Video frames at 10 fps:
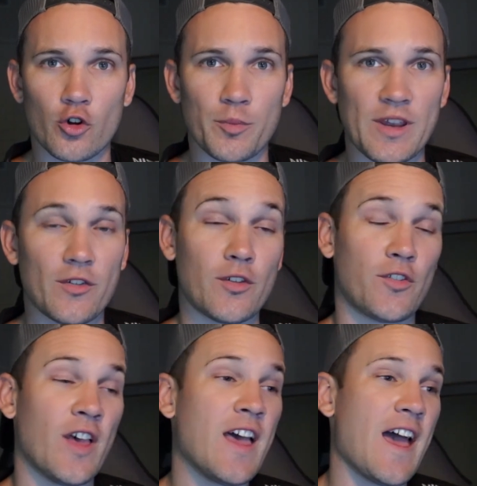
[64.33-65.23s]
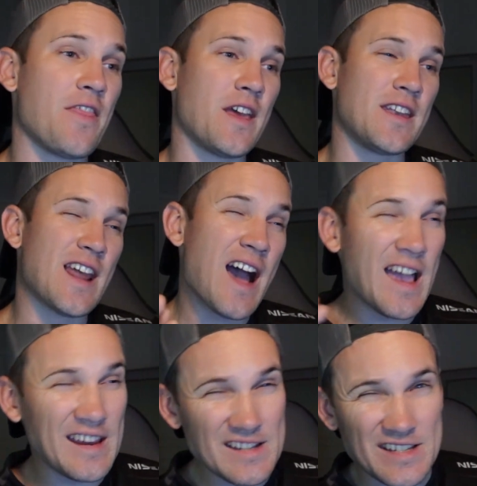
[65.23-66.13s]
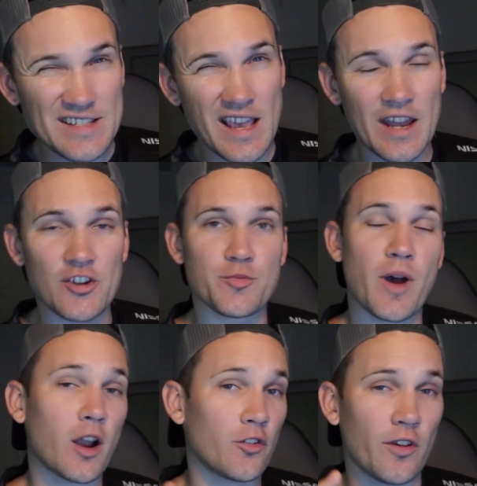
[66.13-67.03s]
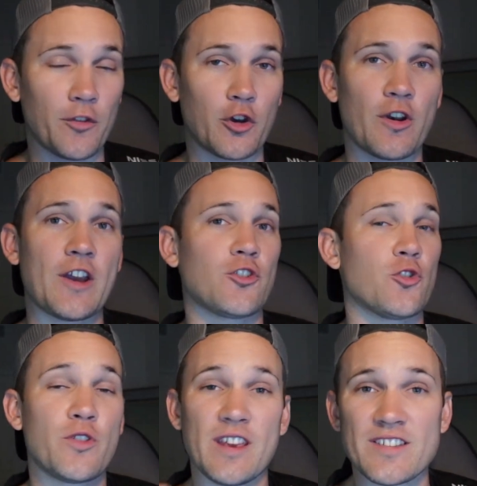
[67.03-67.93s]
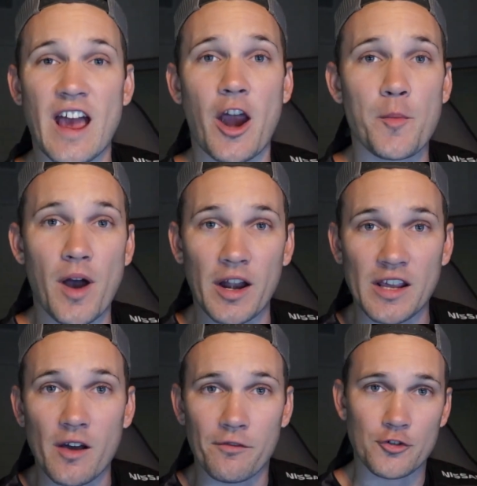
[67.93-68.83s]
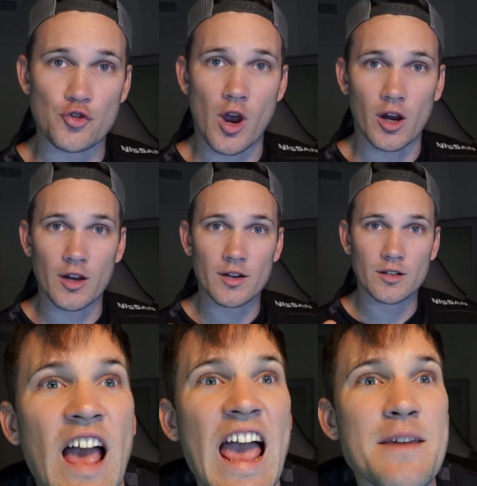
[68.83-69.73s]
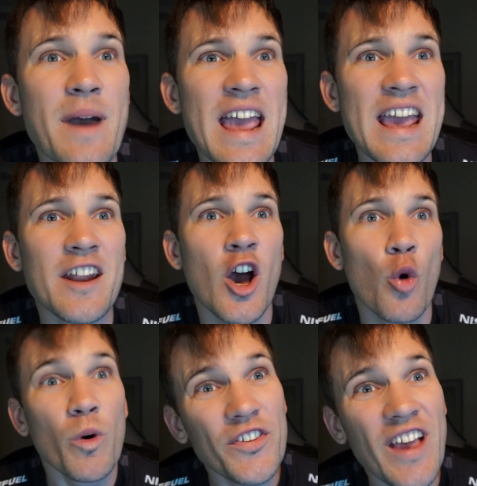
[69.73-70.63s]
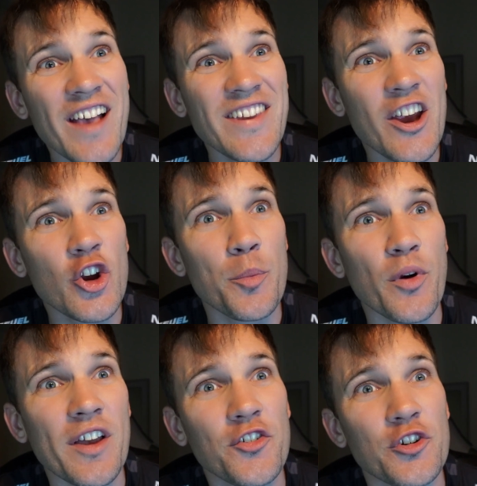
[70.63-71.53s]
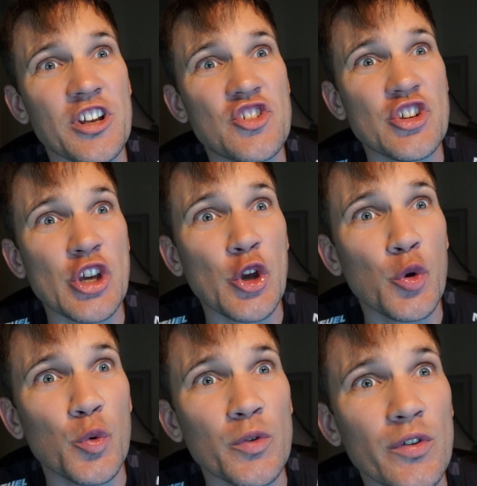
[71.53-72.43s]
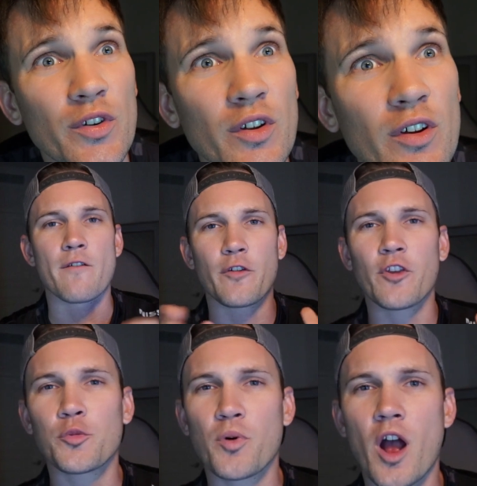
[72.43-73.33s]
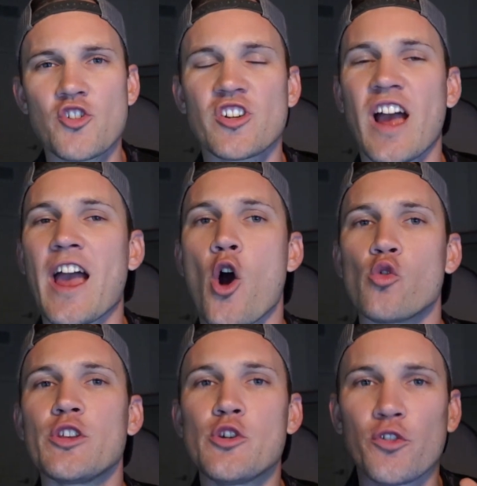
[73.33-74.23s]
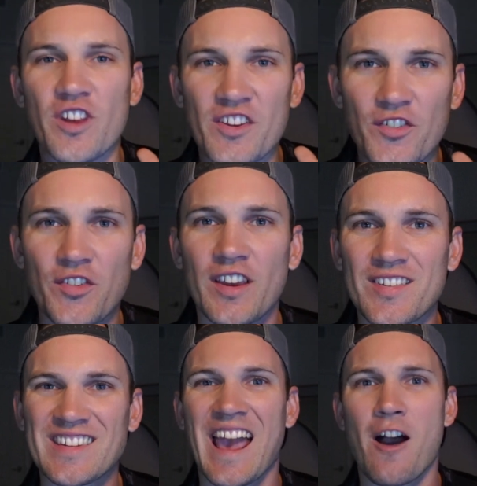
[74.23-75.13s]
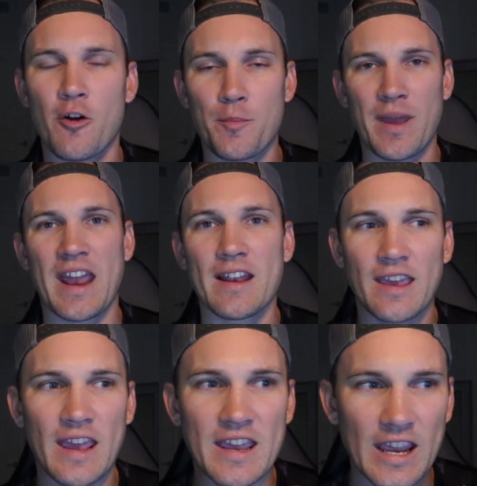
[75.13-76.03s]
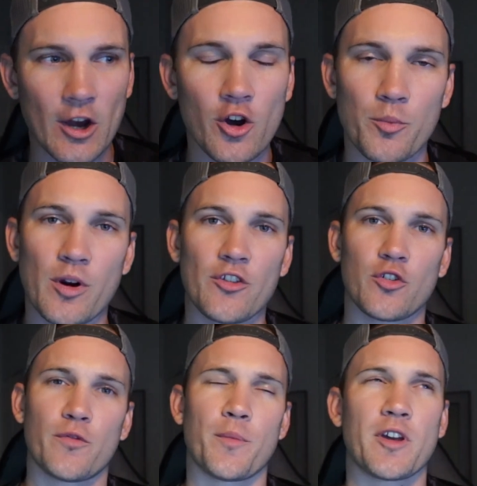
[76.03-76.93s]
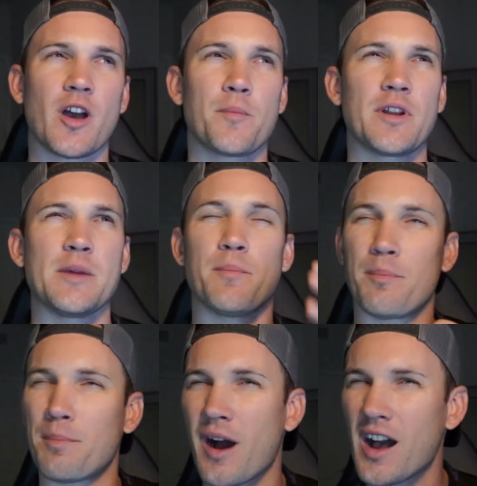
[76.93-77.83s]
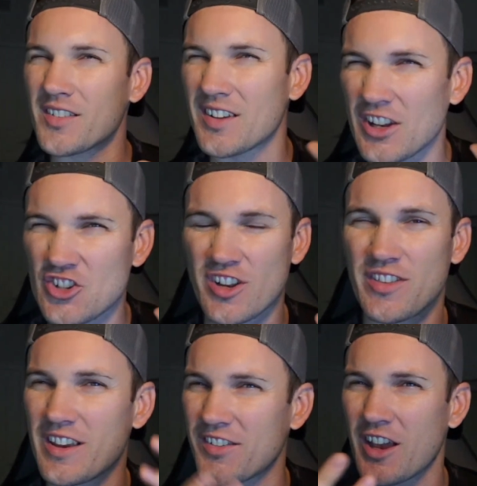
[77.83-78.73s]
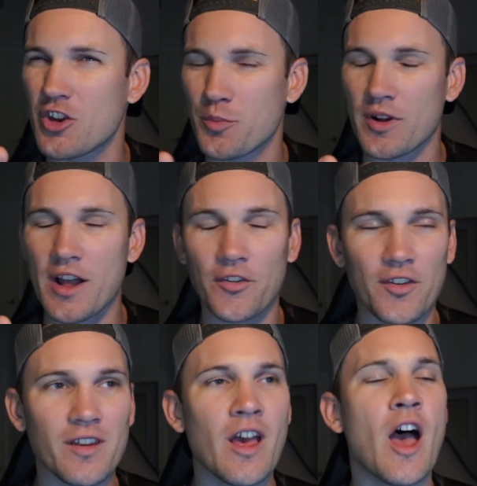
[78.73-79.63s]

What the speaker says: pieces. And then 9 to 10-ish bottles of the green to do the entire body of the truck. Hey man, what size air compressor did you use? For this project, I only used a 6-gallon pancake air compressor from the company Bostitch, I think is how you pronounce it.